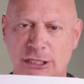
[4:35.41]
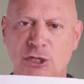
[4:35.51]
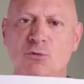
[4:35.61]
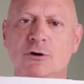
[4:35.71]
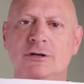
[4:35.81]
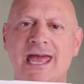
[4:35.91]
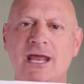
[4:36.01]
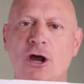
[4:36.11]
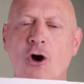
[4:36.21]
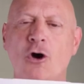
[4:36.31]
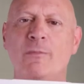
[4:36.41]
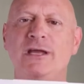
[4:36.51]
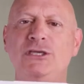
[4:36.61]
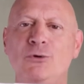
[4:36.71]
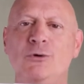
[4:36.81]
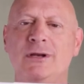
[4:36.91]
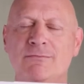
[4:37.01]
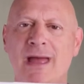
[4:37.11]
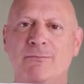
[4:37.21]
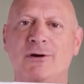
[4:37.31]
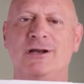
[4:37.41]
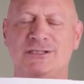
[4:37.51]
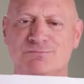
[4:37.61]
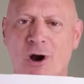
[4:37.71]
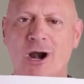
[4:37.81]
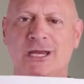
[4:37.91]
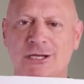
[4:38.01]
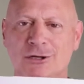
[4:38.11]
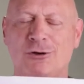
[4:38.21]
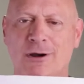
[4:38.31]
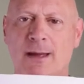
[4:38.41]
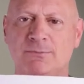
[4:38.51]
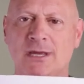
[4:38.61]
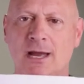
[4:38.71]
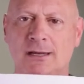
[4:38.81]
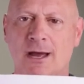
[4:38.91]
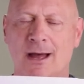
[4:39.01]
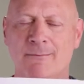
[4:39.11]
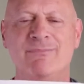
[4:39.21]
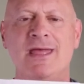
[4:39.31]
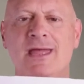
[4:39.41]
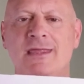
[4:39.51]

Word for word: You will get home and you will remember it's marketyourcrap.com.